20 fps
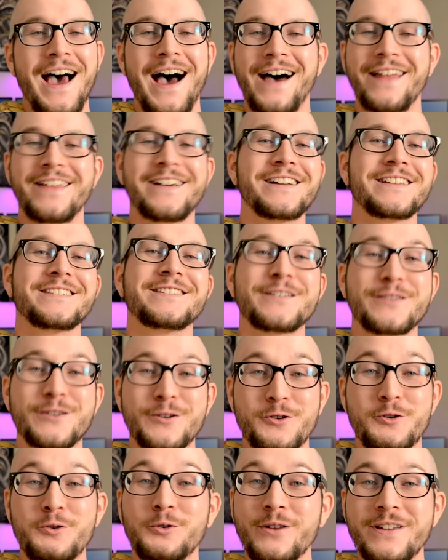I think it's like the
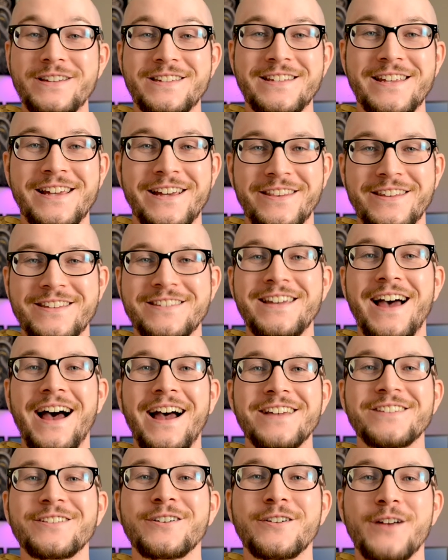coolest thing. These
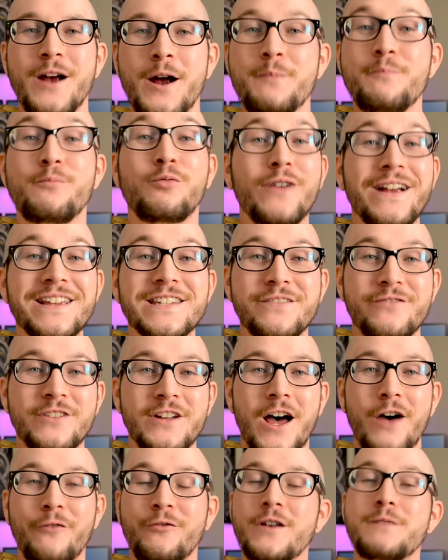guys are impressive enough